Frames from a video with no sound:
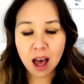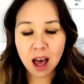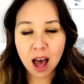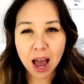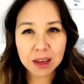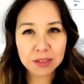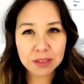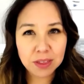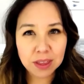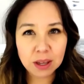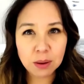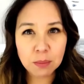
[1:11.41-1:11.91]
I
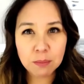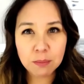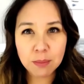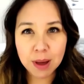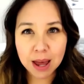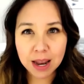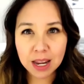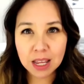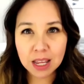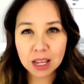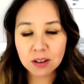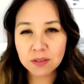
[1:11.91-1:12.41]
think
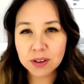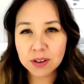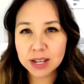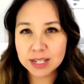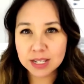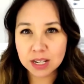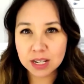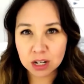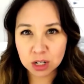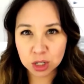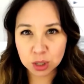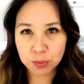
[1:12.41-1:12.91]
many of us
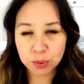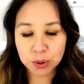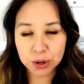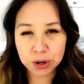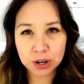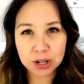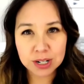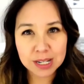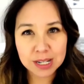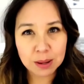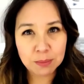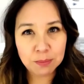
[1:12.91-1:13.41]

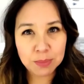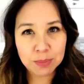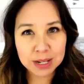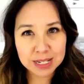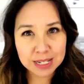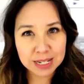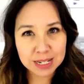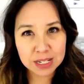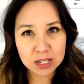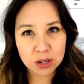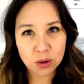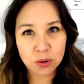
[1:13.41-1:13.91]
entrepreneurs and
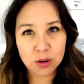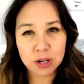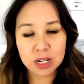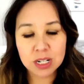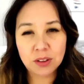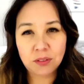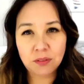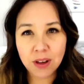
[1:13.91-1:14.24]
business owners